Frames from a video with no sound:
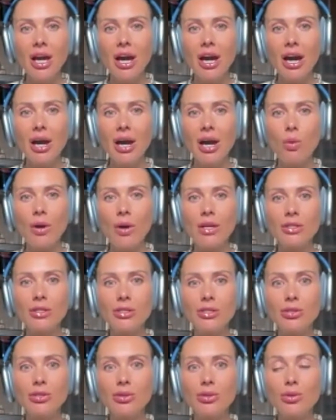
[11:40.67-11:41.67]
I went
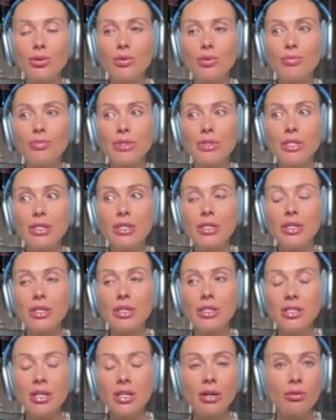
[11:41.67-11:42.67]
to a
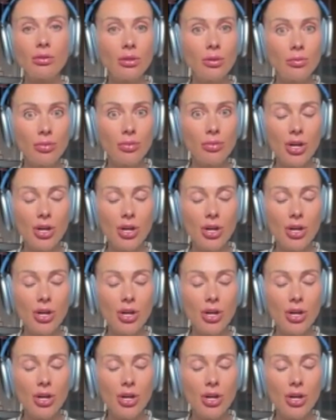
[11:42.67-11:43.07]
sacred